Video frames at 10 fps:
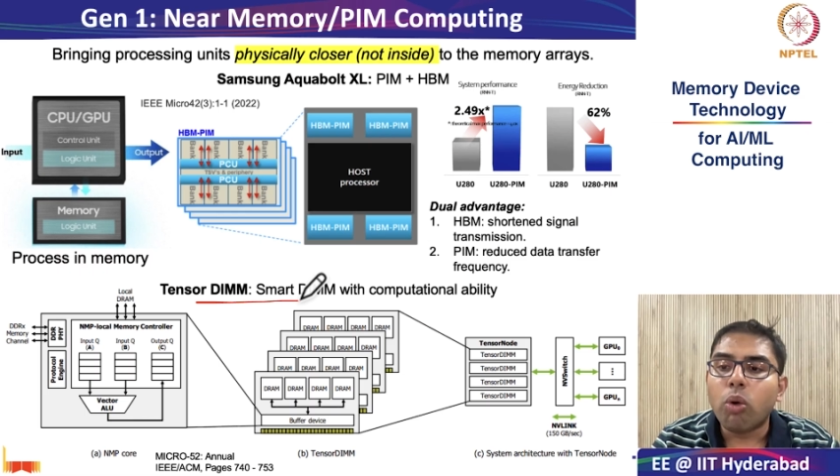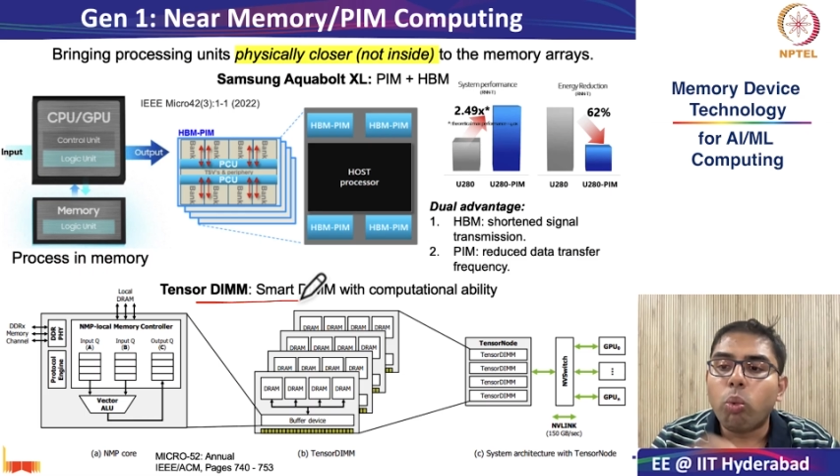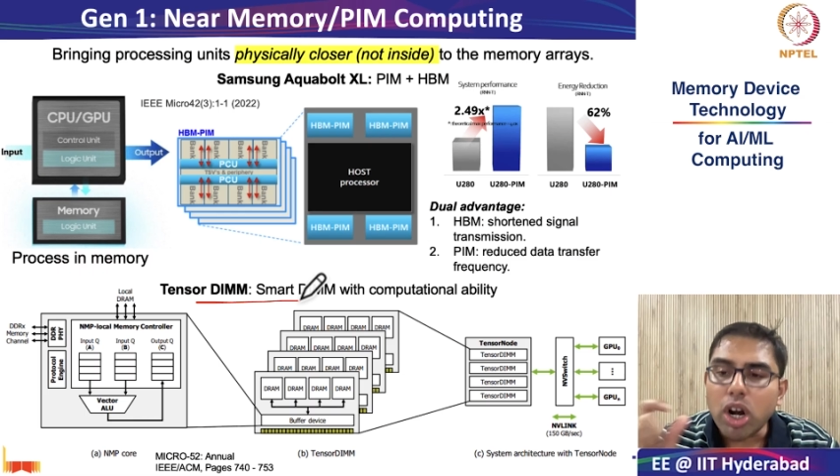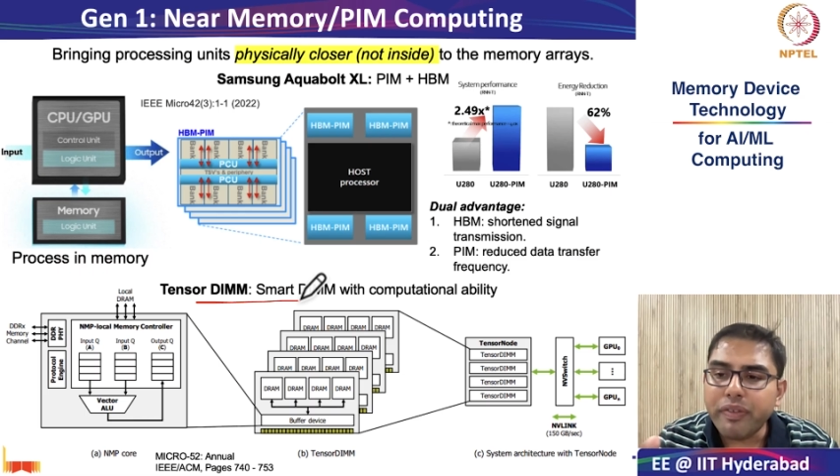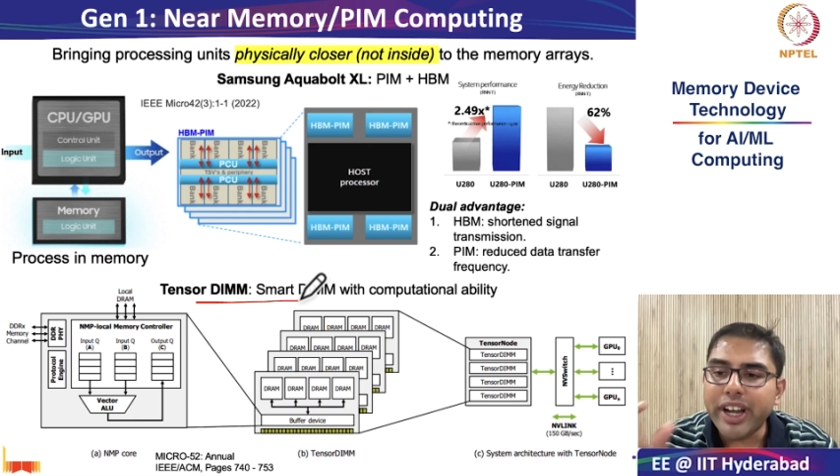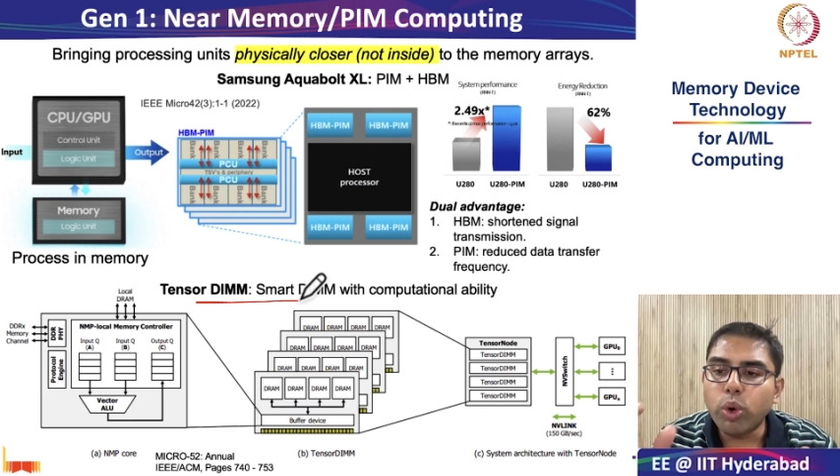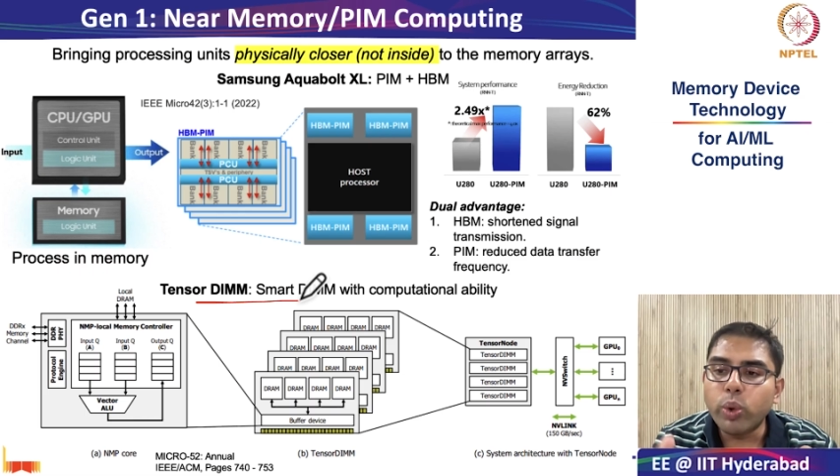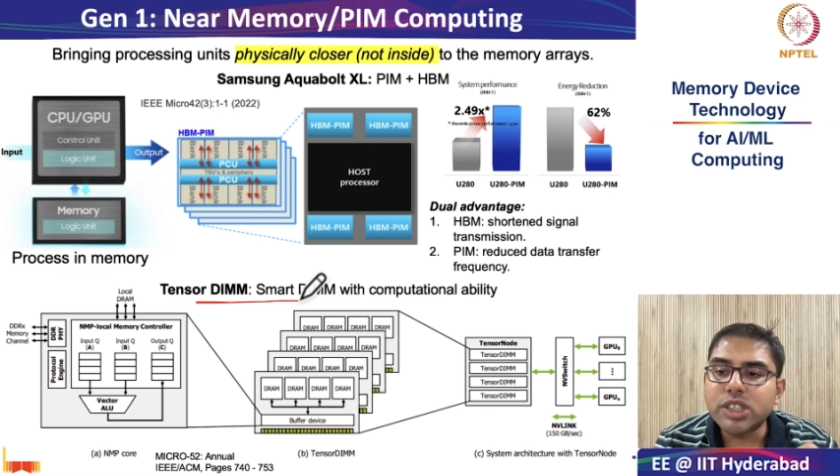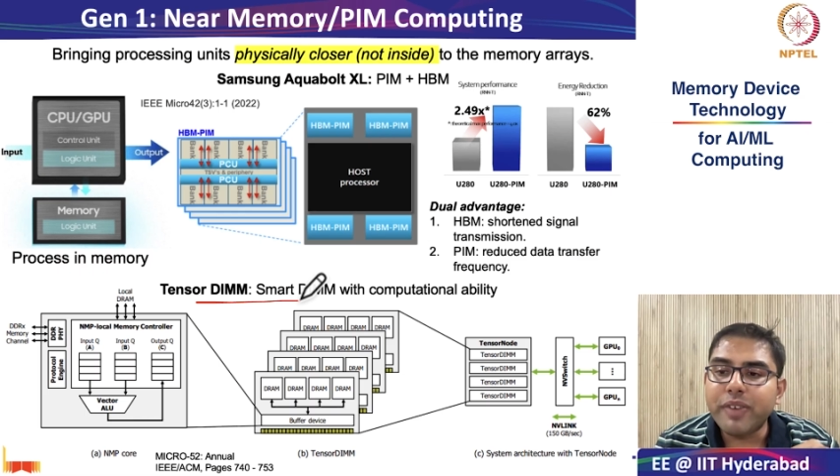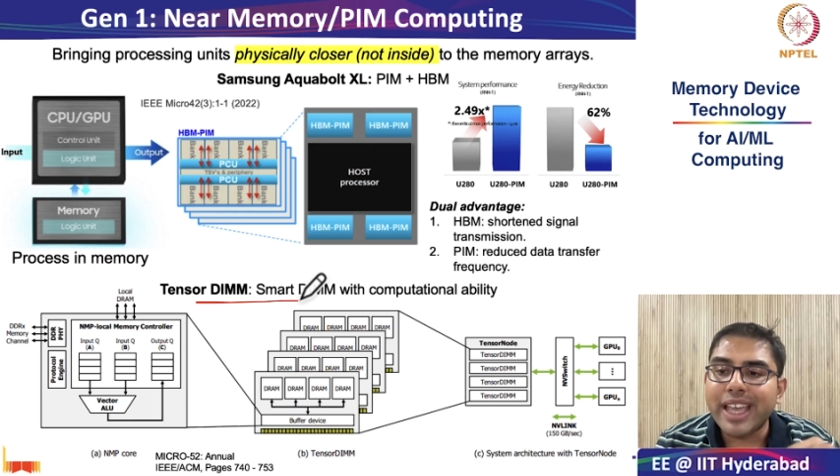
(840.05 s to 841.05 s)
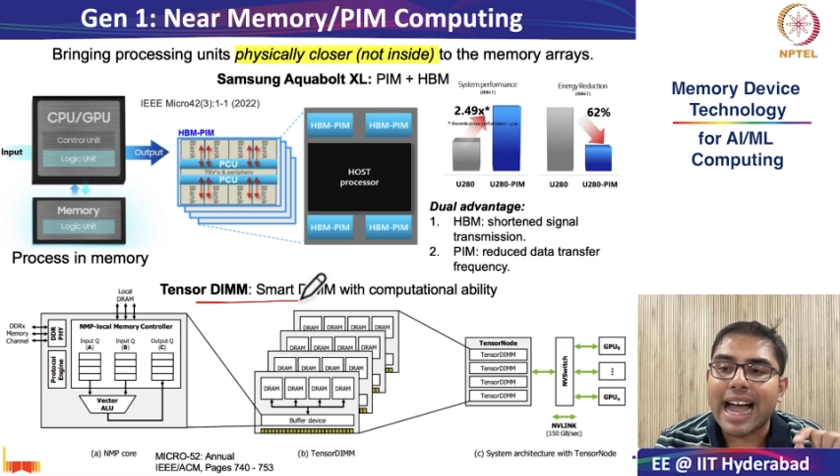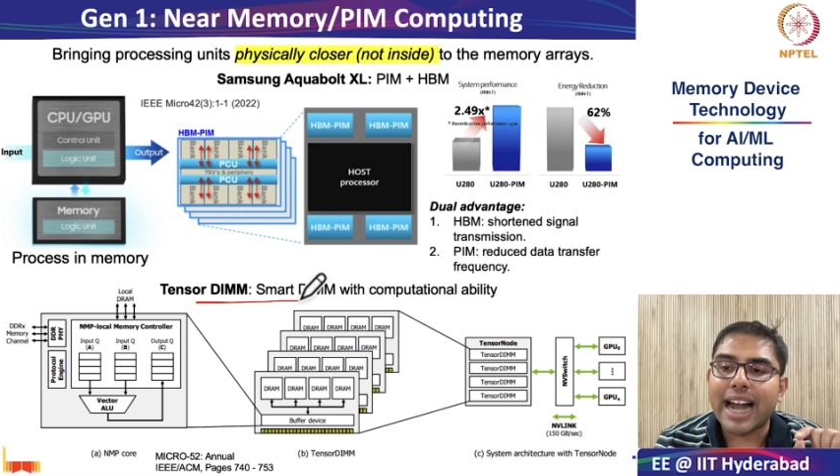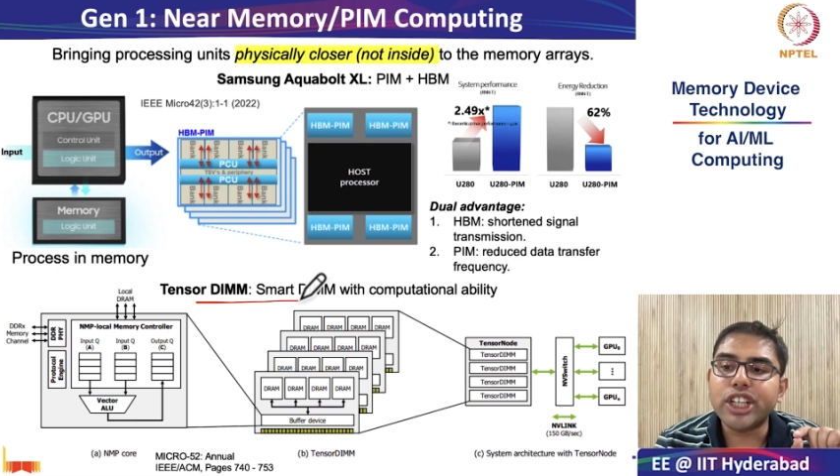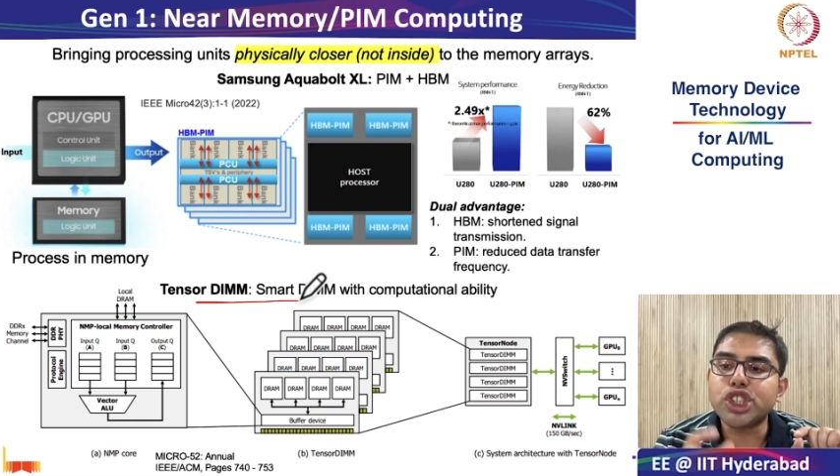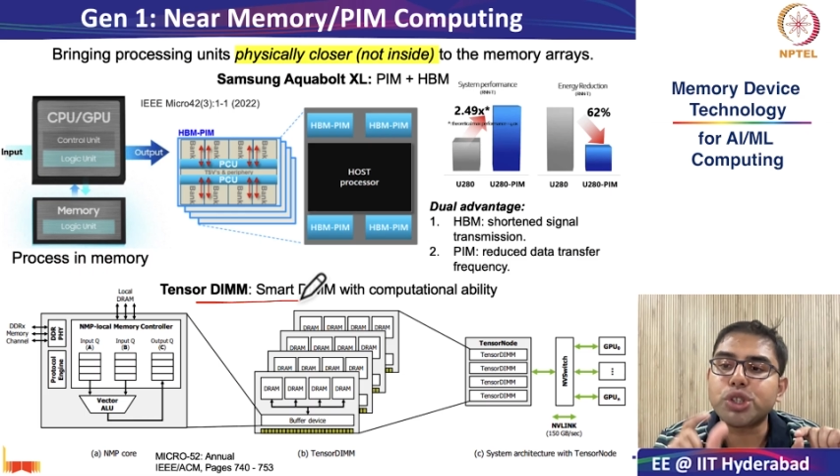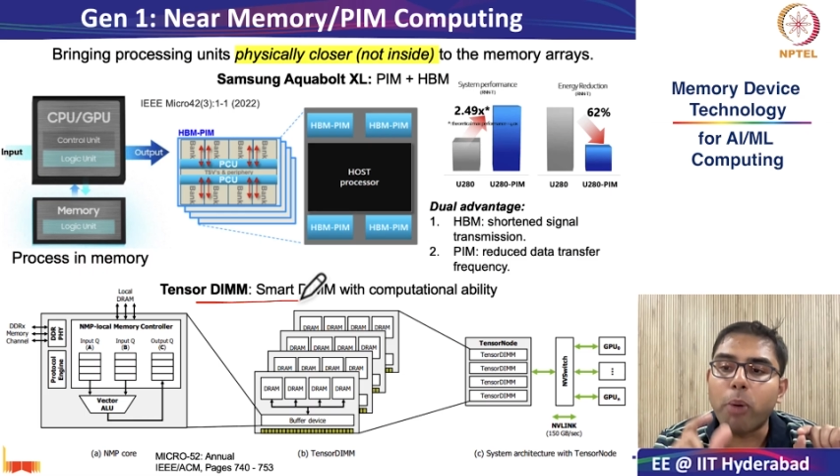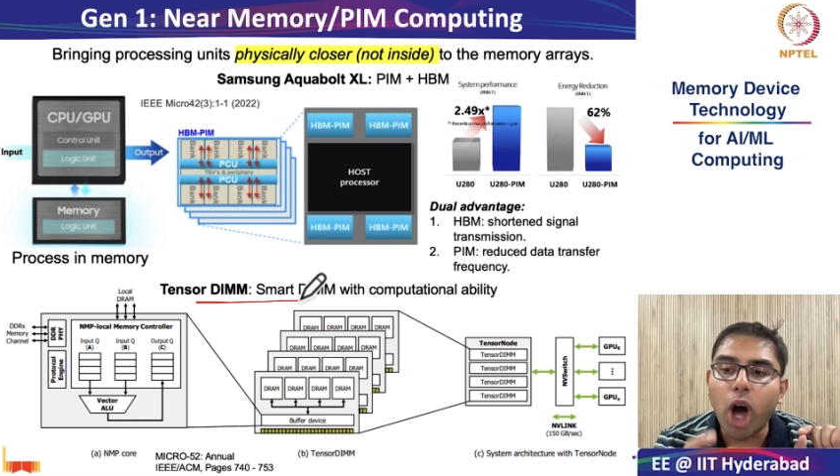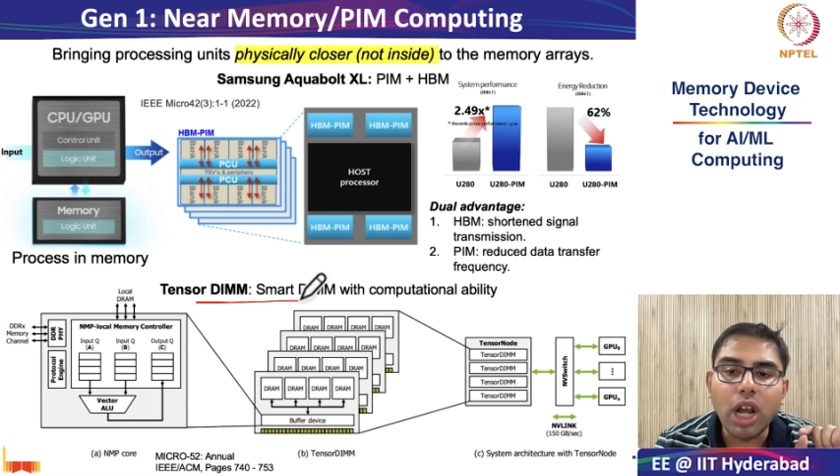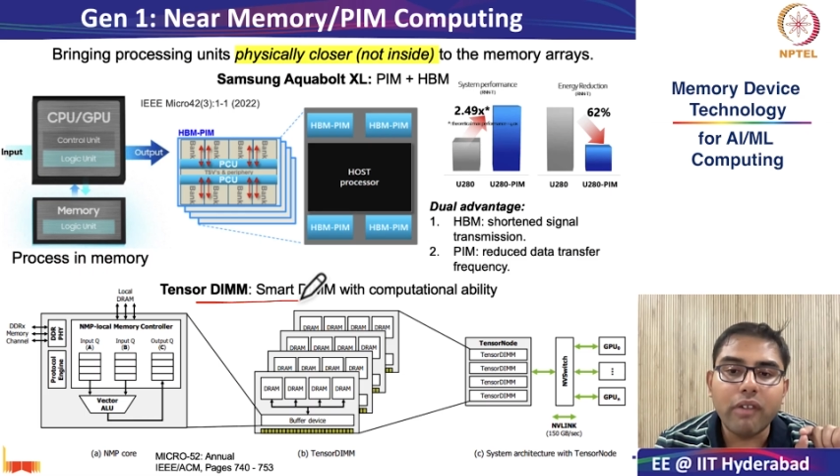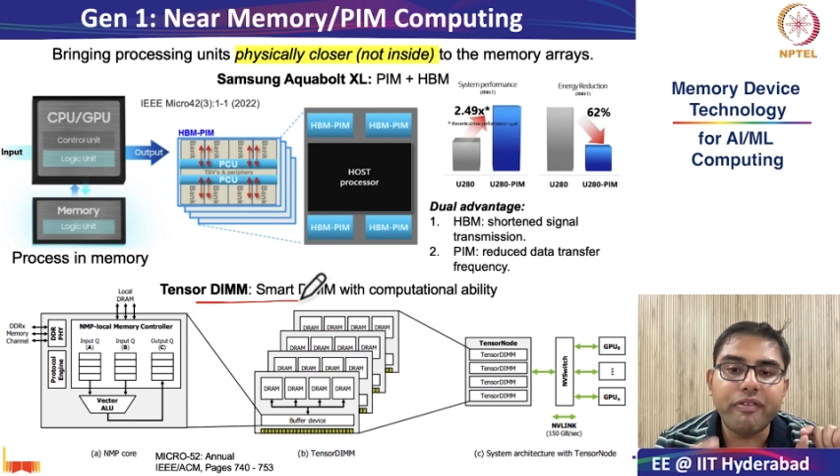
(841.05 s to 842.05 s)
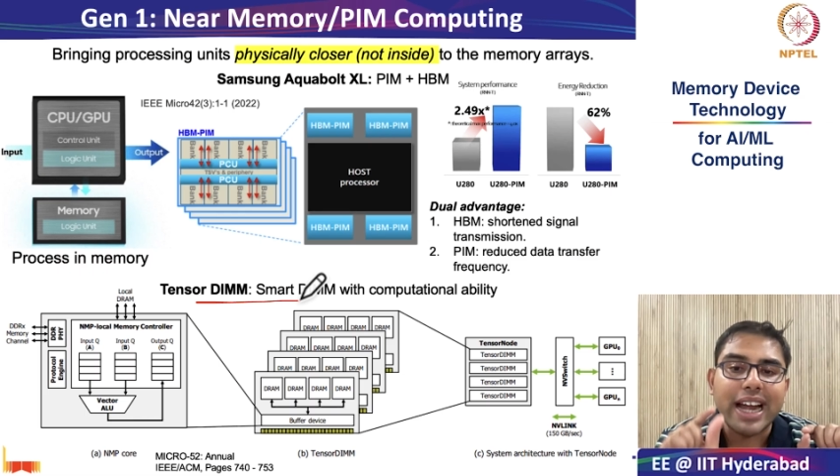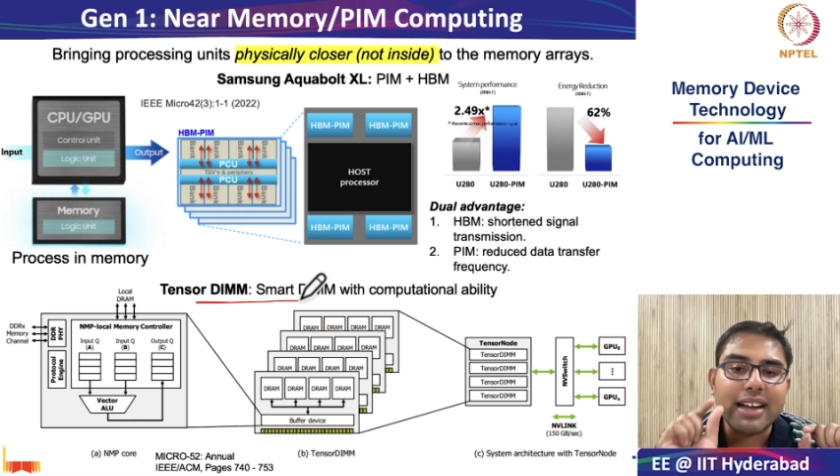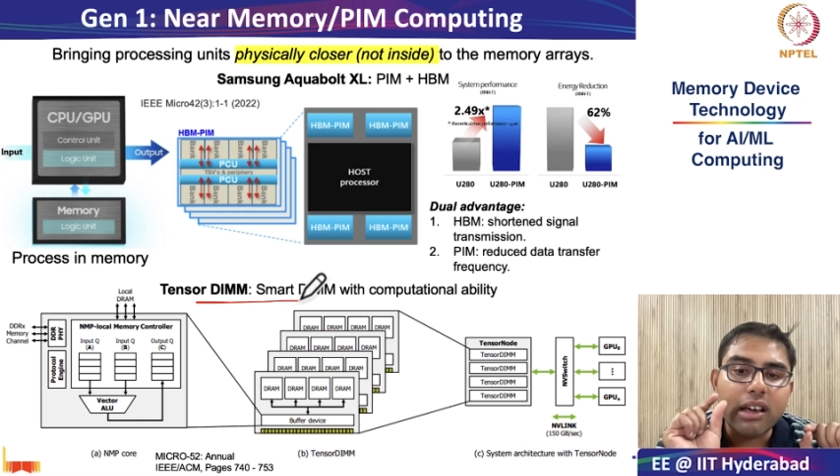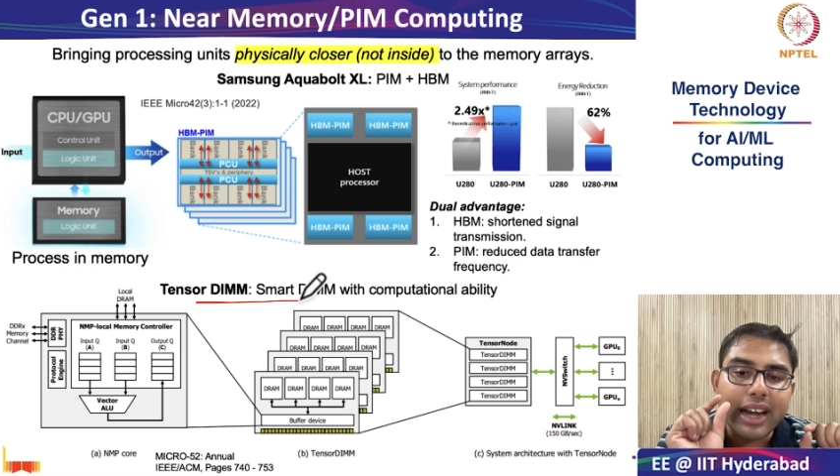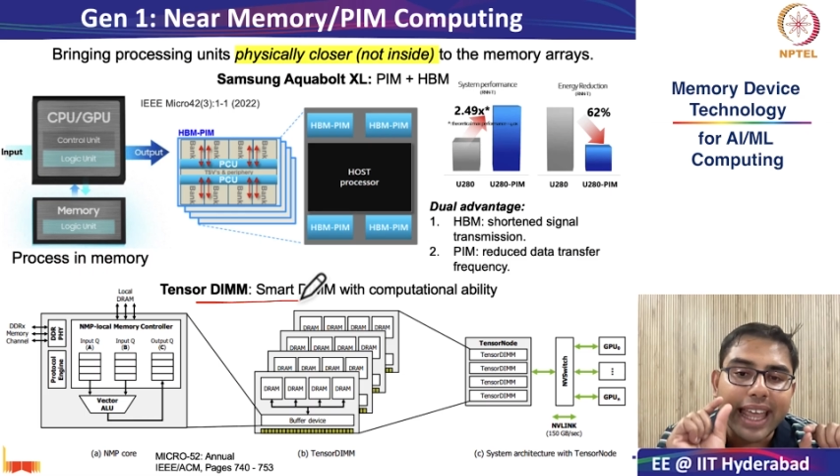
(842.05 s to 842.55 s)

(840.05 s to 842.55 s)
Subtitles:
what we do is we add a small vector